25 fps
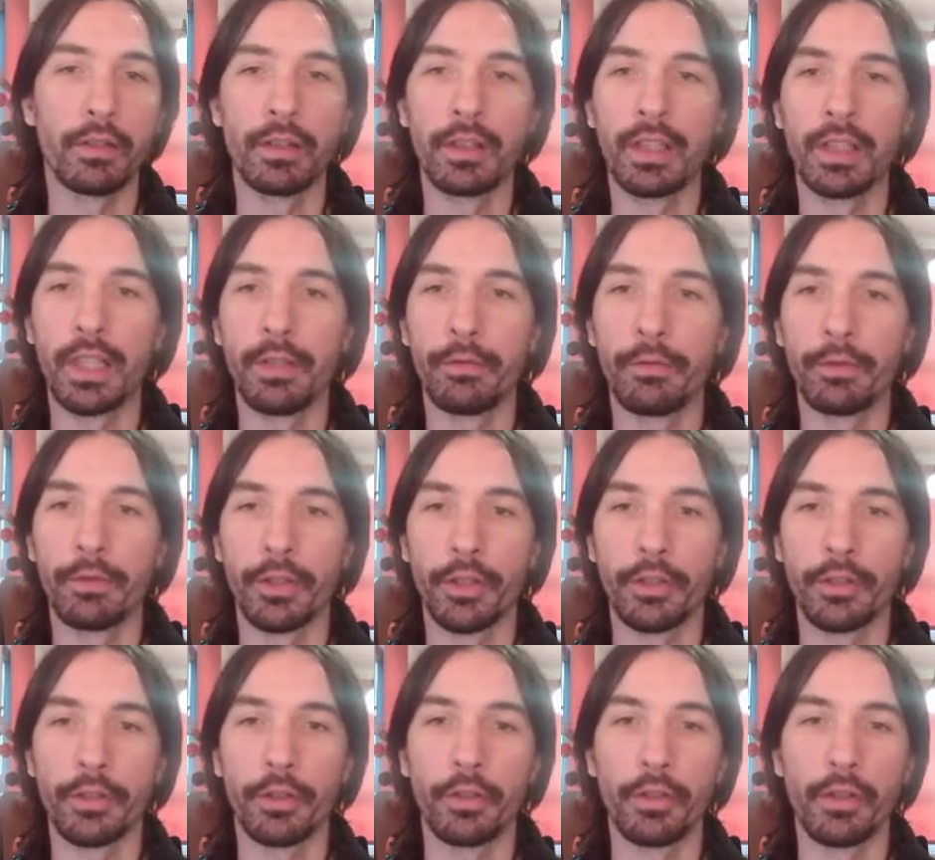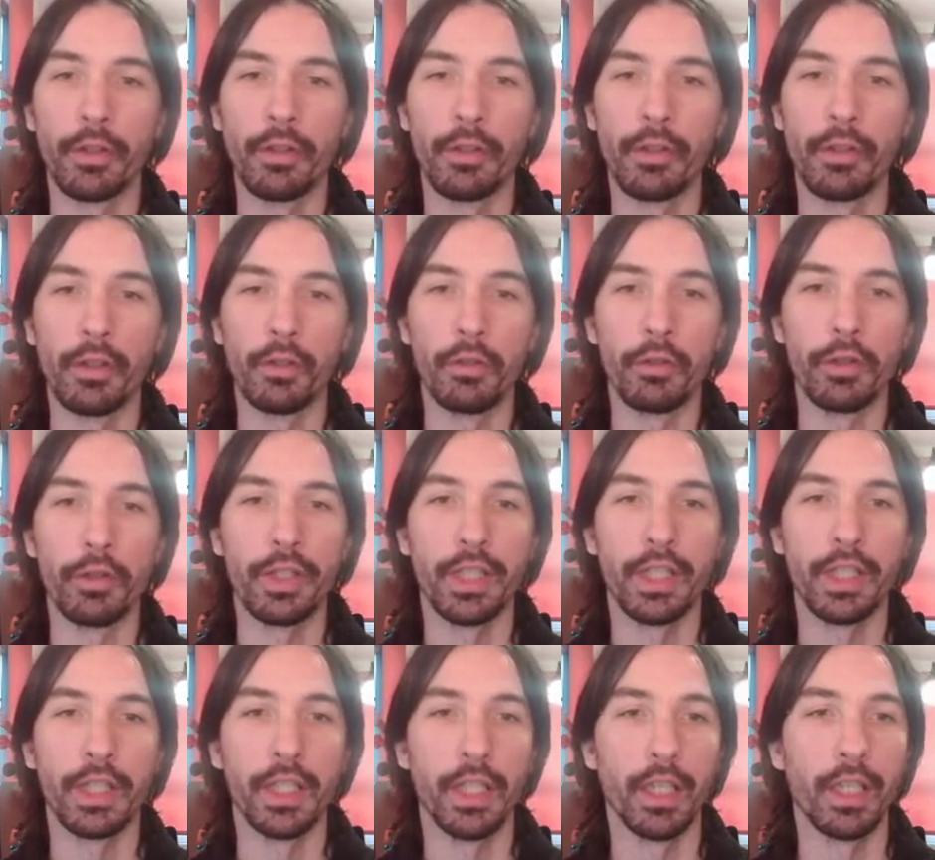gives us a good
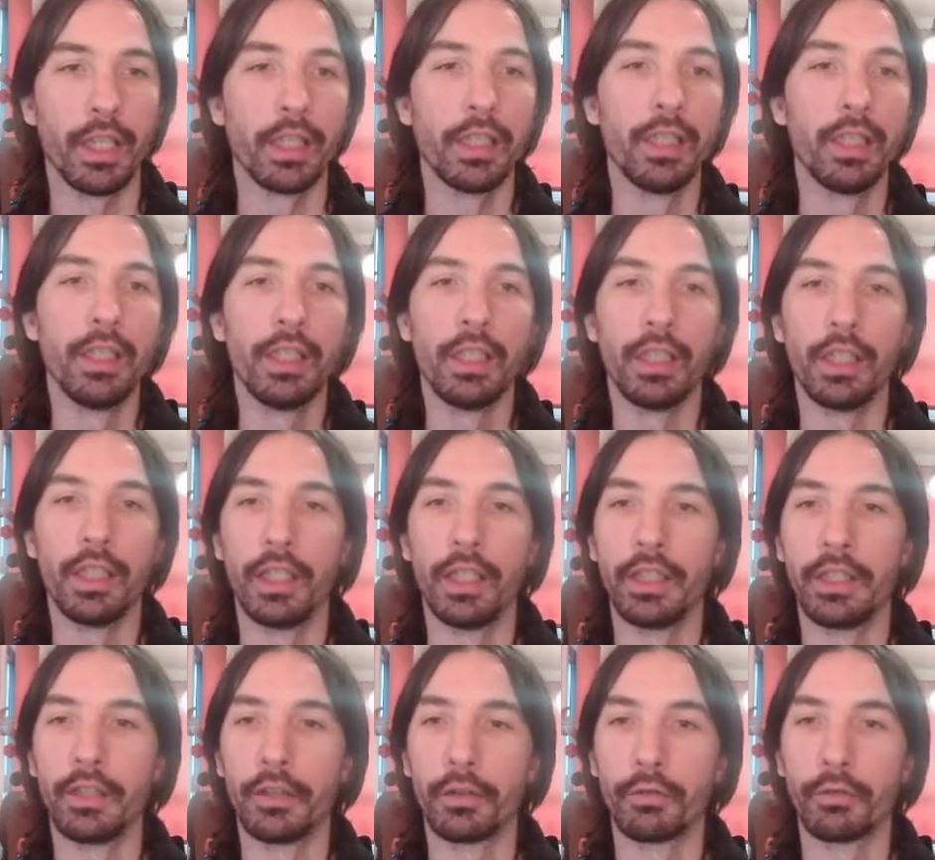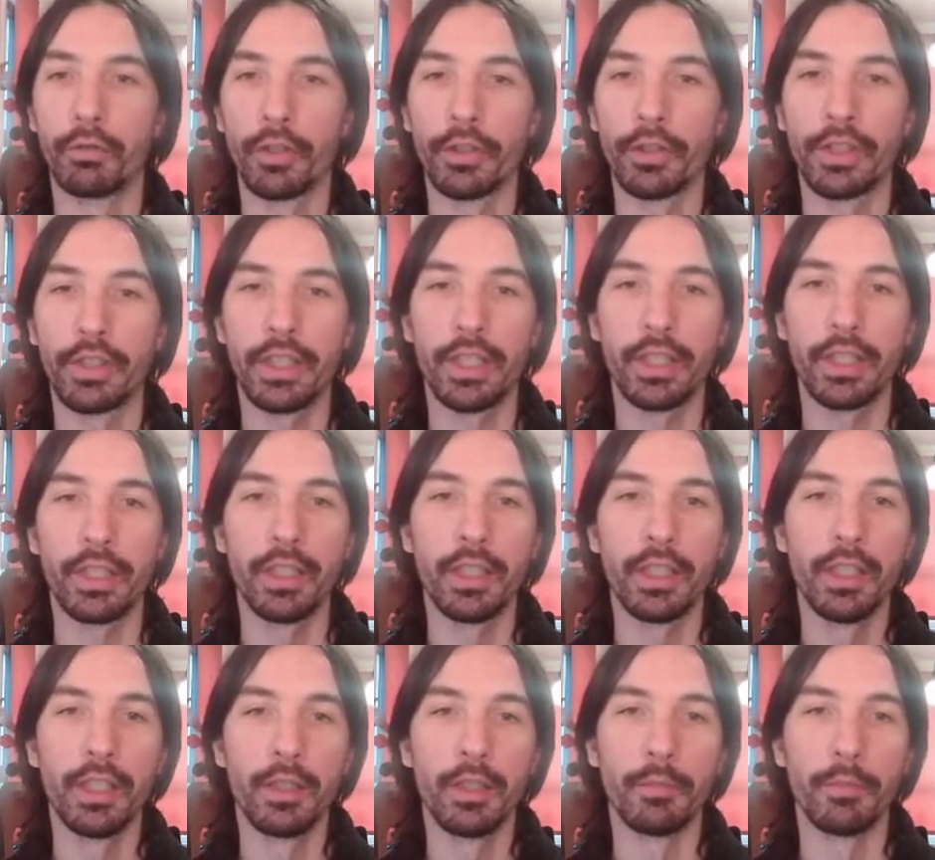signal in the crossing,
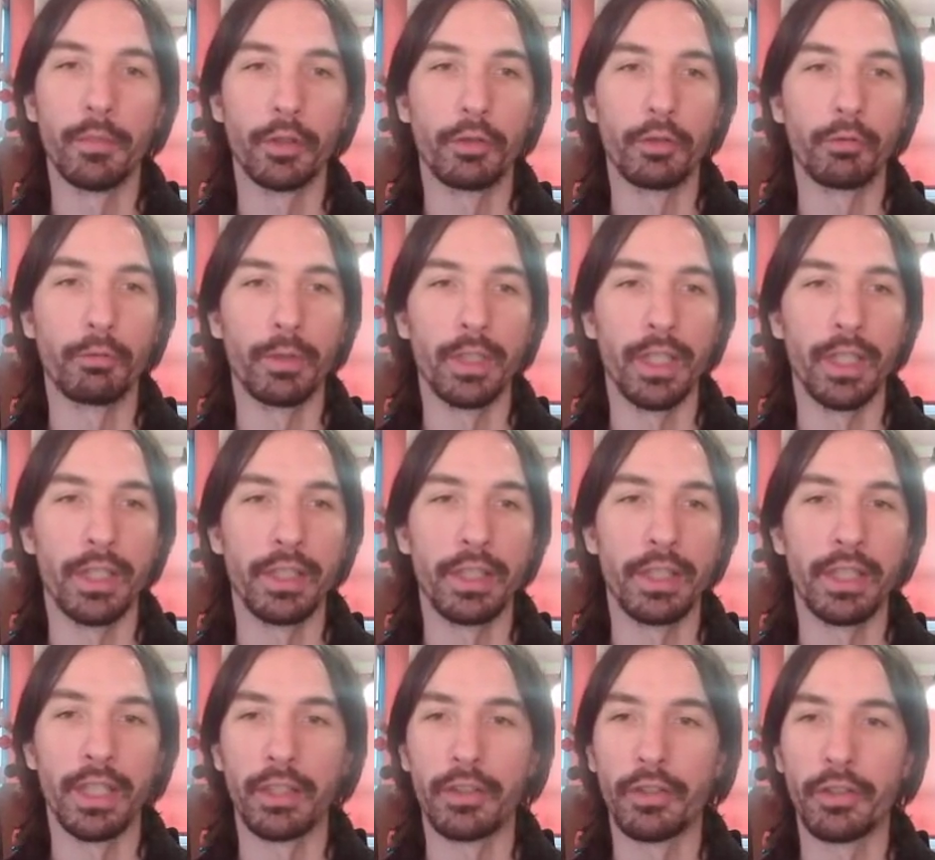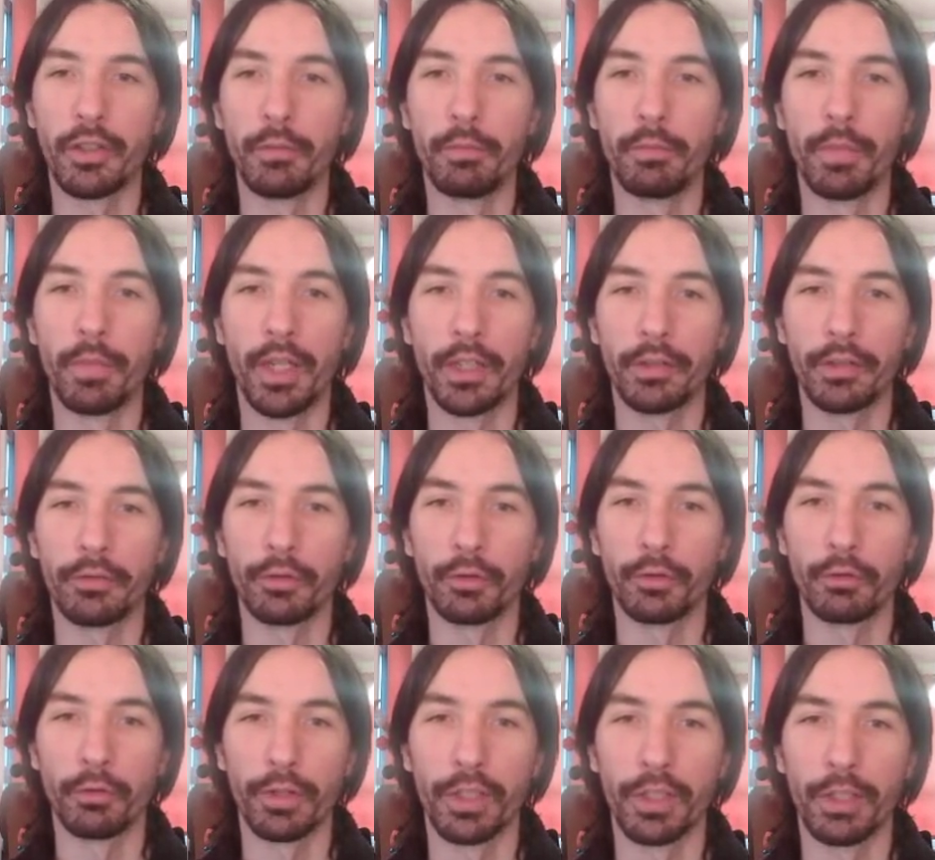but we can see that some parts of the
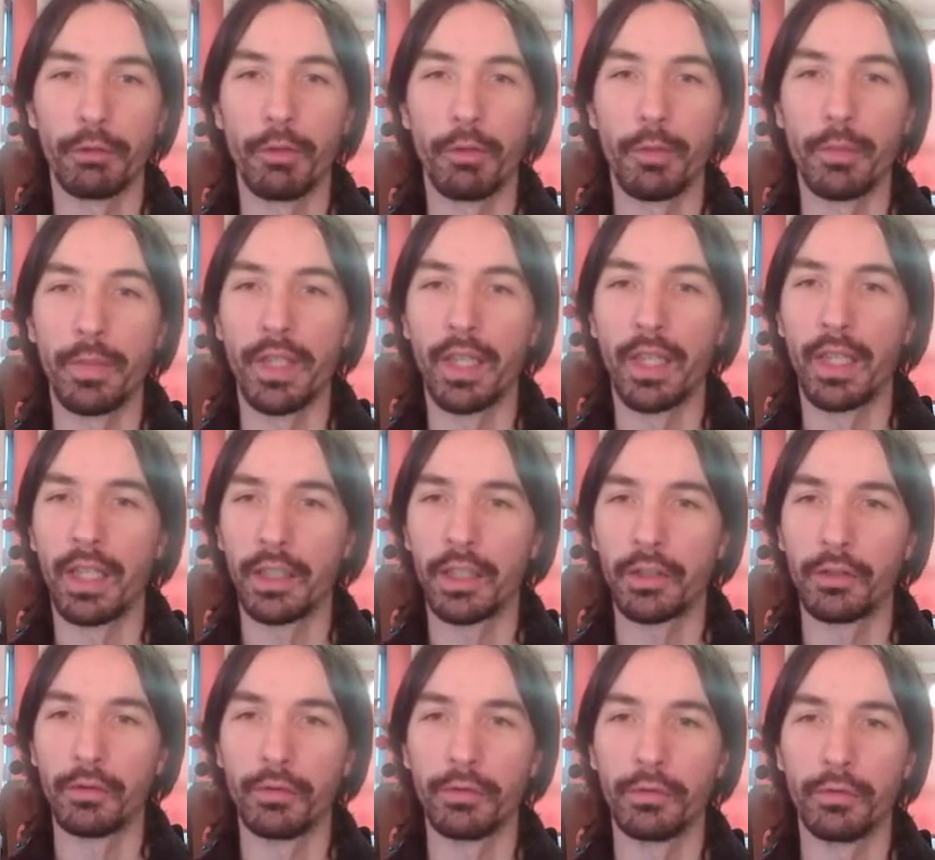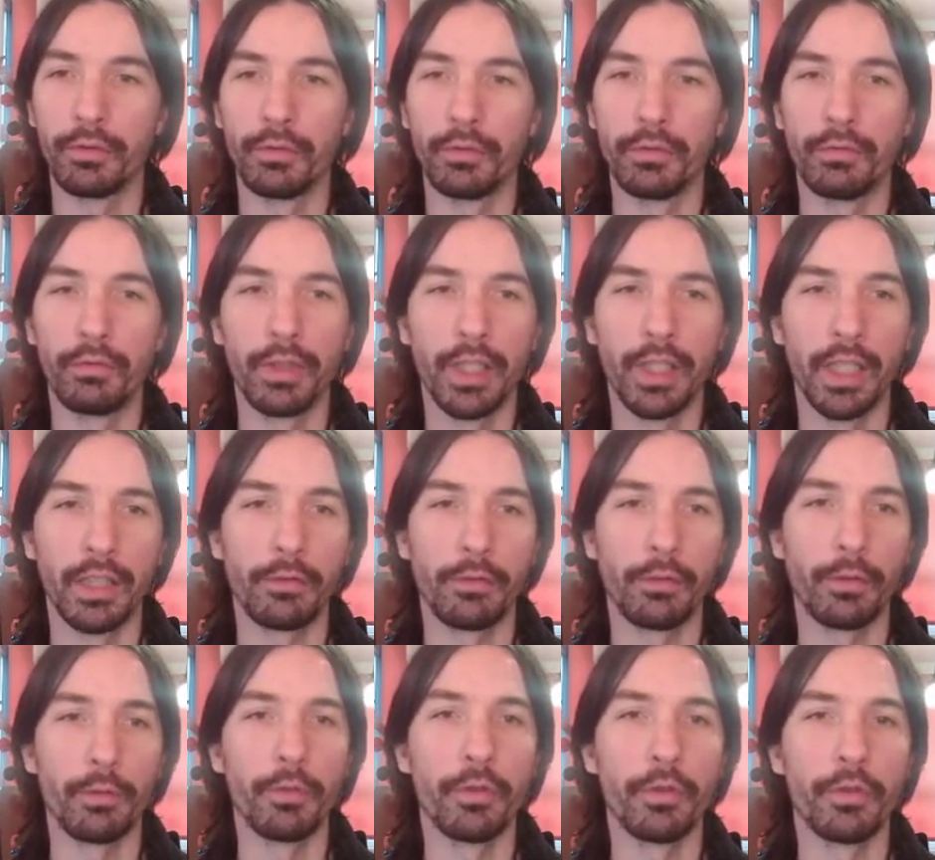crossing will be hard to get
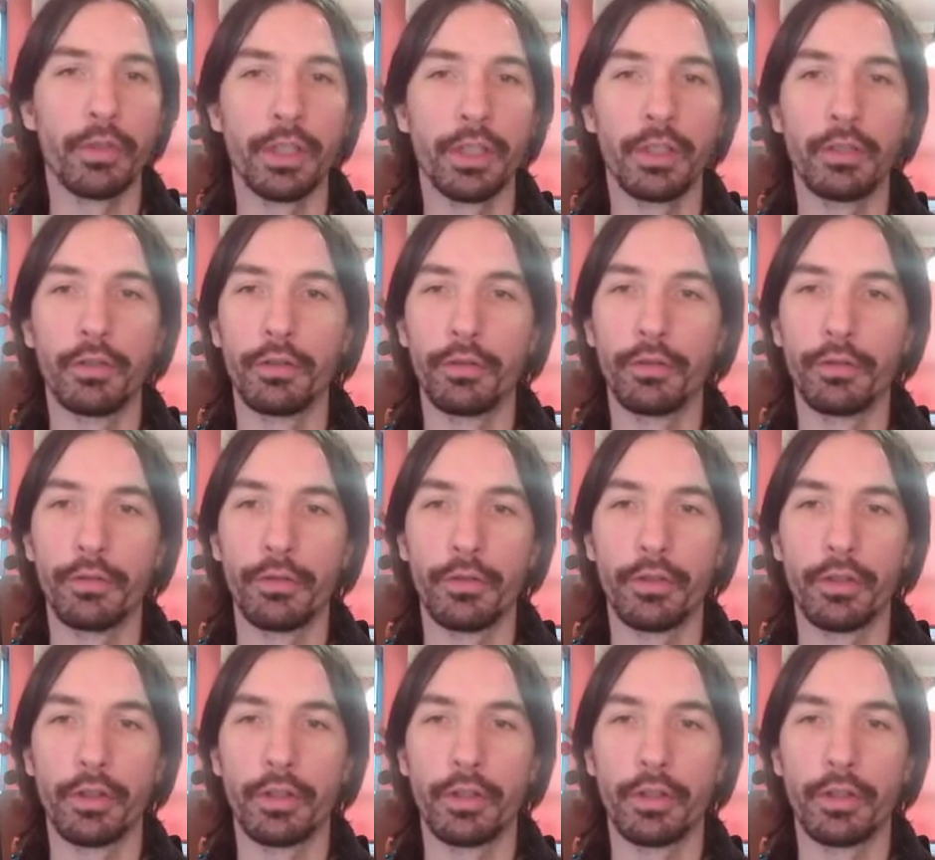from using those